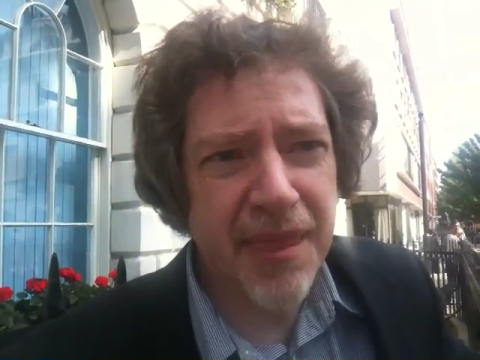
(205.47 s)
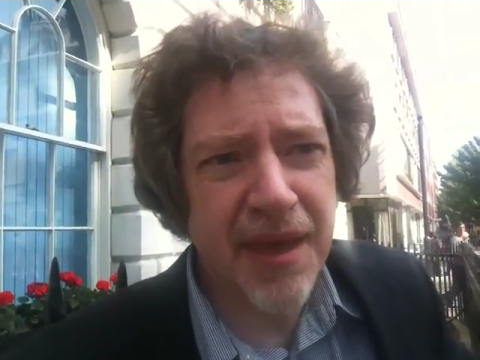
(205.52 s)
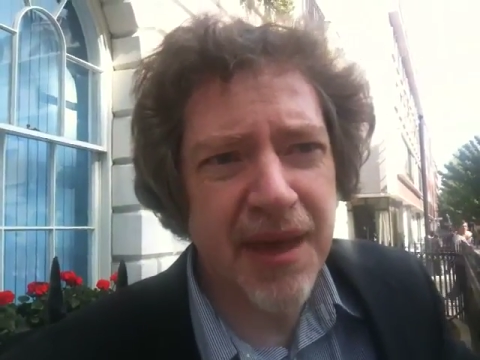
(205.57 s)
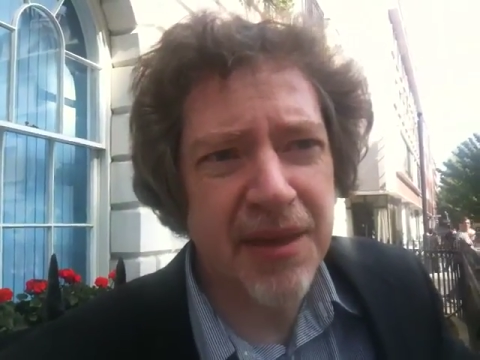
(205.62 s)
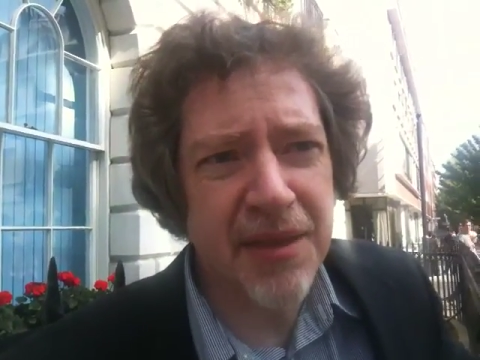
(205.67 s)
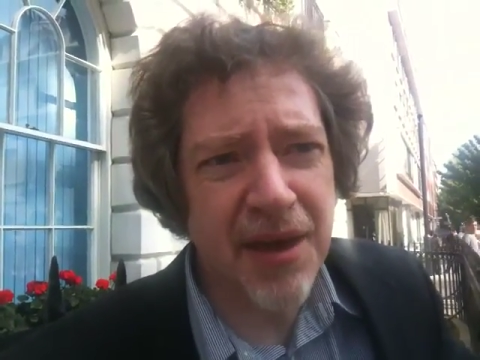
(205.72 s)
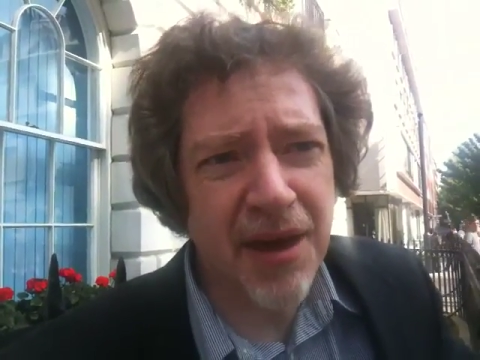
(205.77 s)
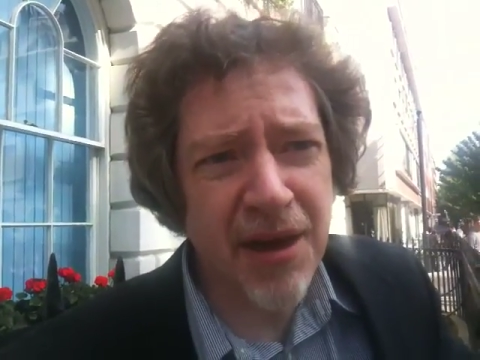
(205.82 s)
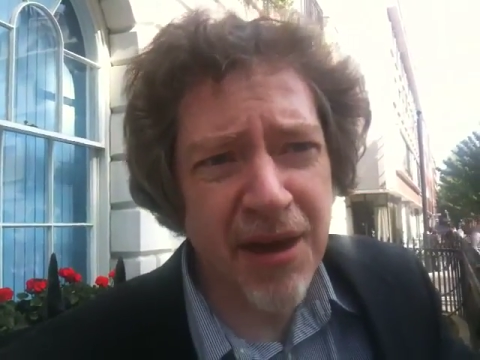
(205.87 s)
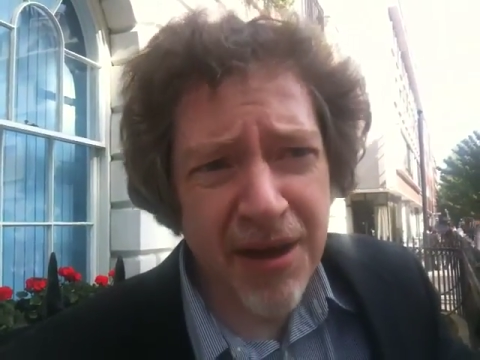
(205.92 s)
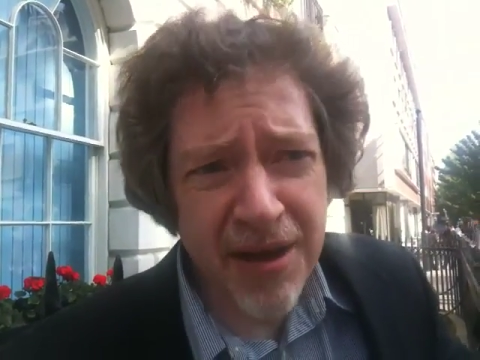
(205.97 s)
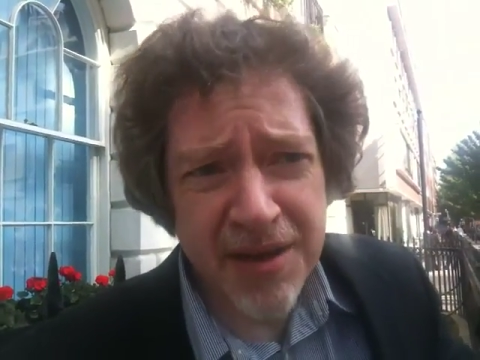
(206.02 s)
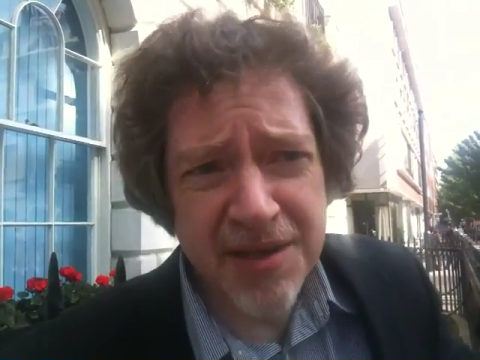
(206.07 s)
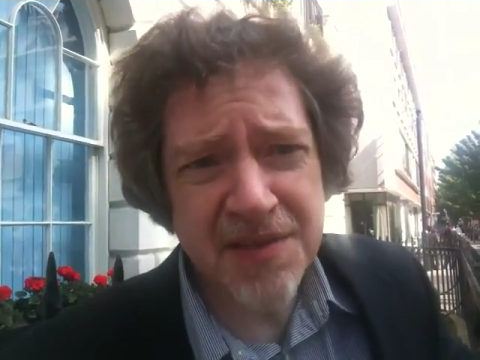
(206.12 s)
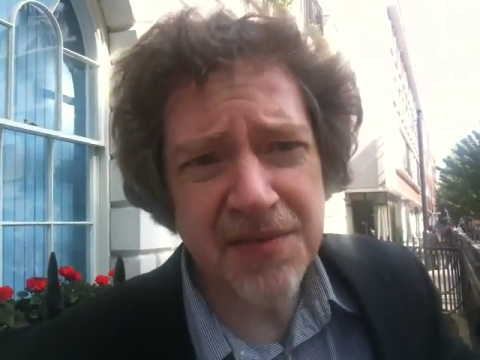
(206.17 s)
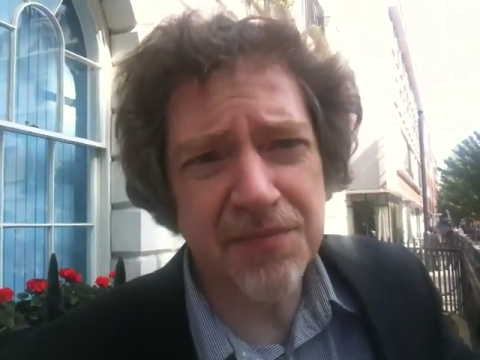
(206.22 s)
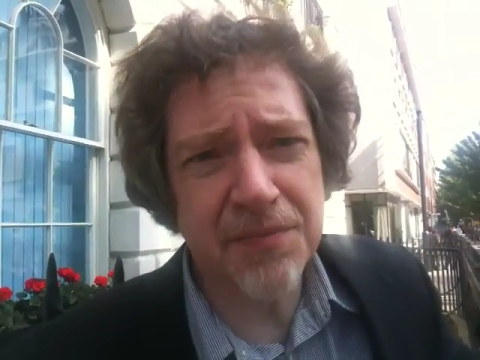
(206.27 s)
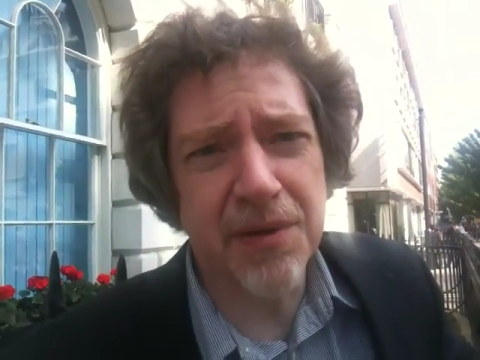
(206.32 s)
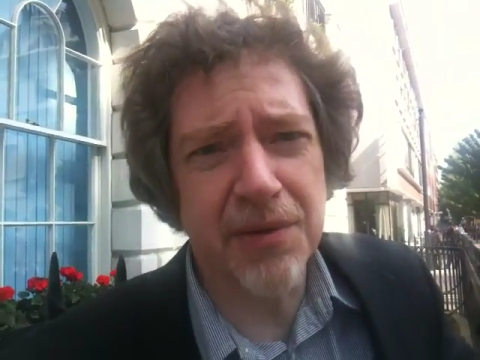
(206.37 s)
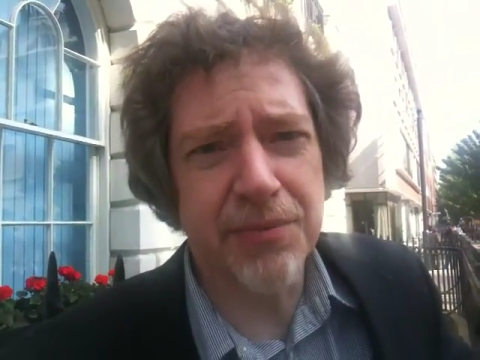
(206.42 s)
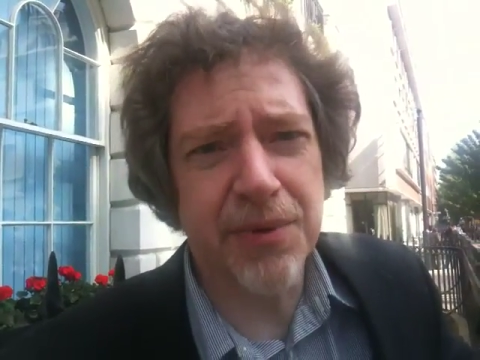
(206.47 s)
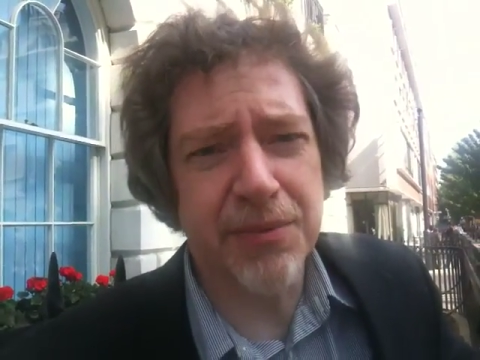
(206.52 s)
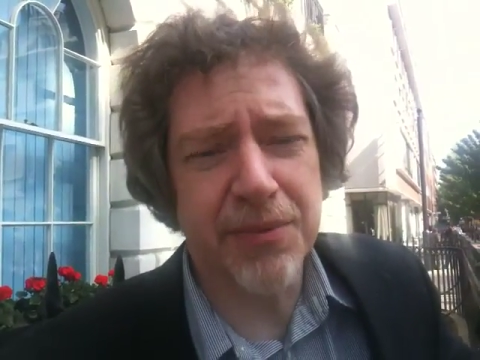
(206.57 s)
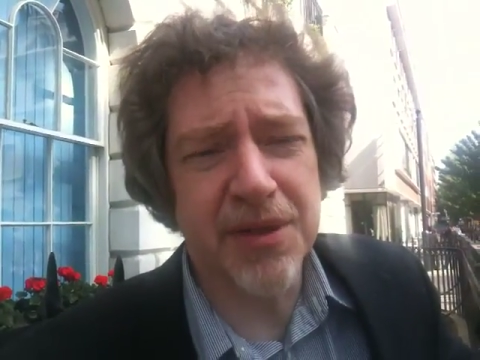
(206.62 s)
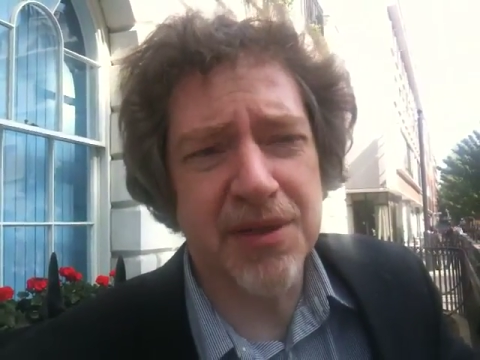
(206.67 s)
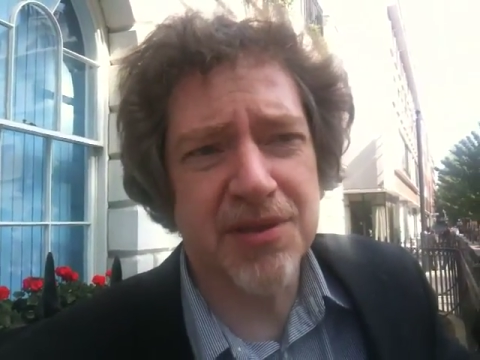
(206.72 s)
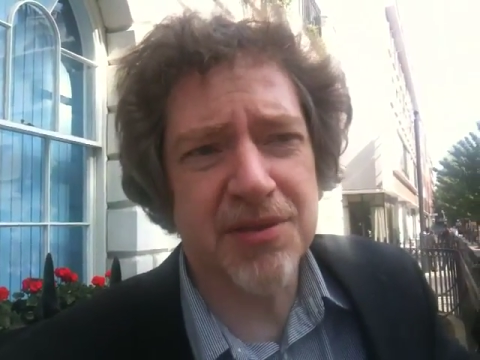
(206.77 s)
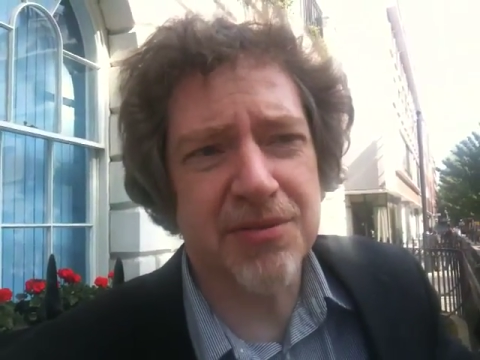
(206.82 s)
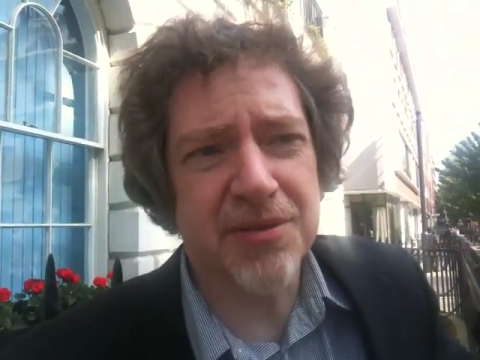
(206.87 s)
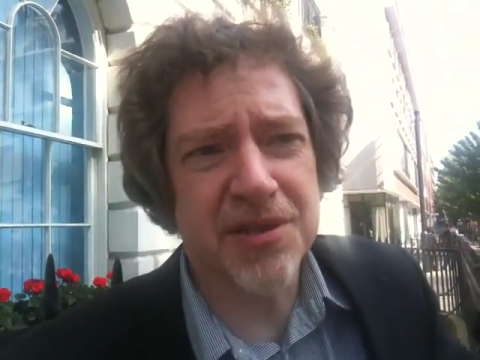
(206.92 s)
at the heart of what we
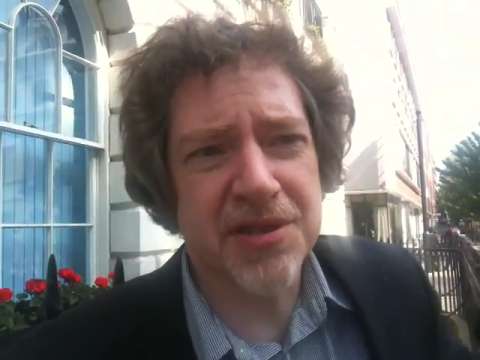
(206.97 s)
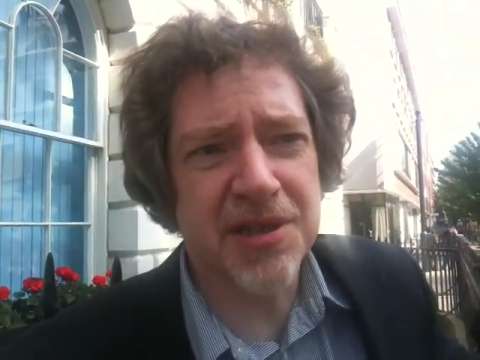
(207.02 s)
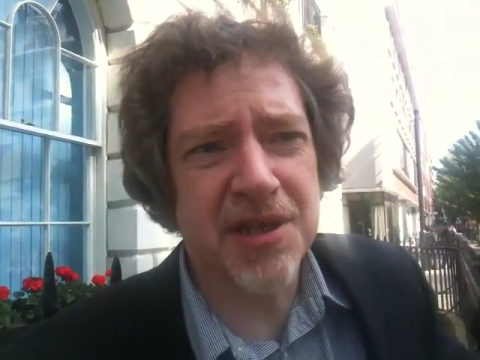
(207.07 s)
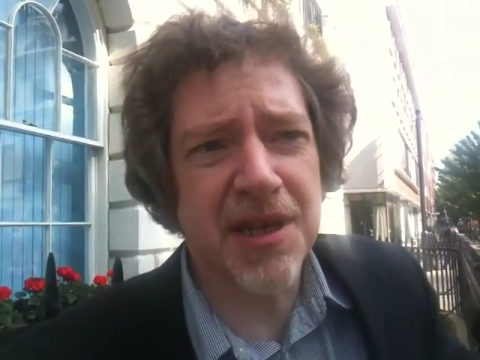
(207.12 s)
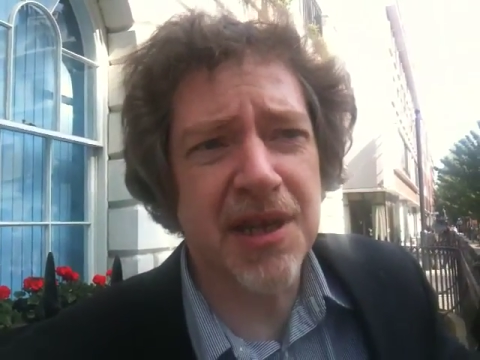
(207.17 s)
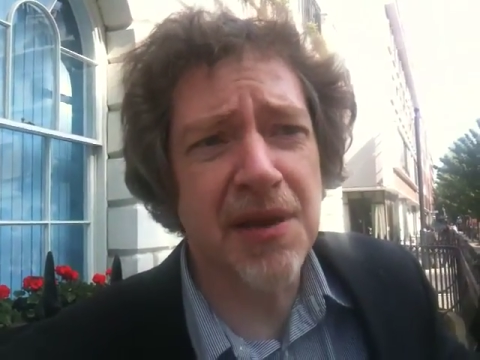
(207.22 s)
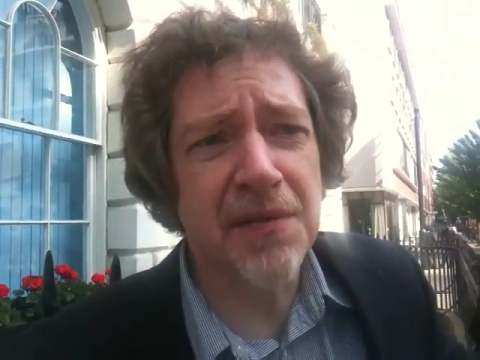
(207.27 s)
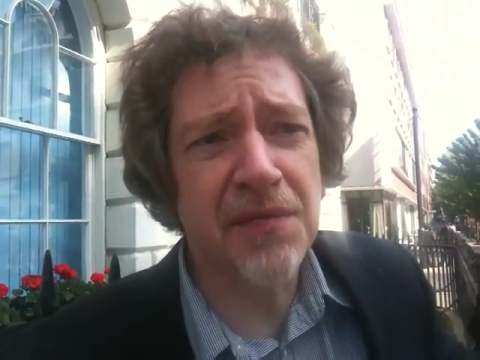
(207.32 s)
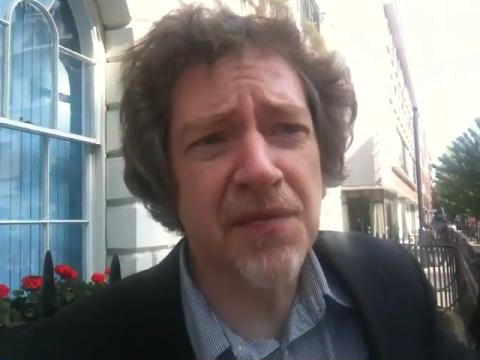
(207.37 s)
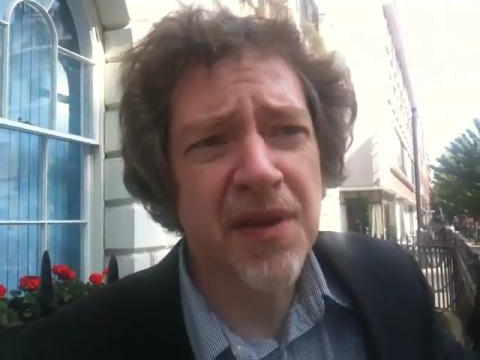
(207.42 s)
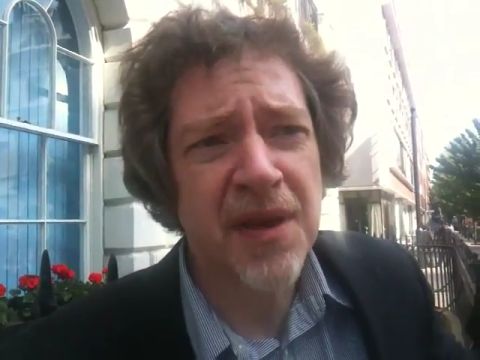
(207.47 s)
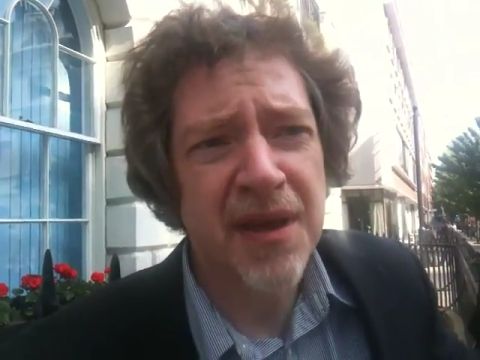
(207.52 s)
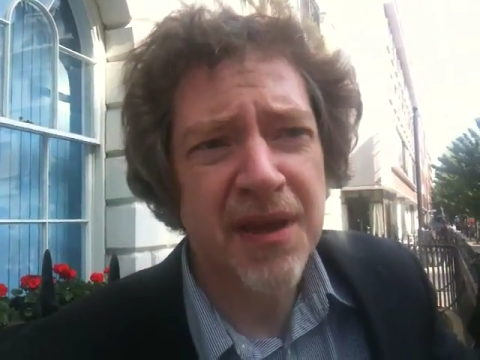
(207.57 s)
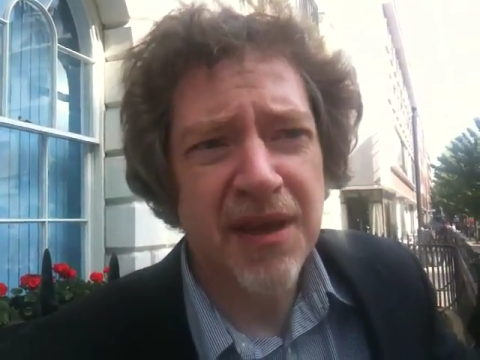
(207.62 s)
want to achieve,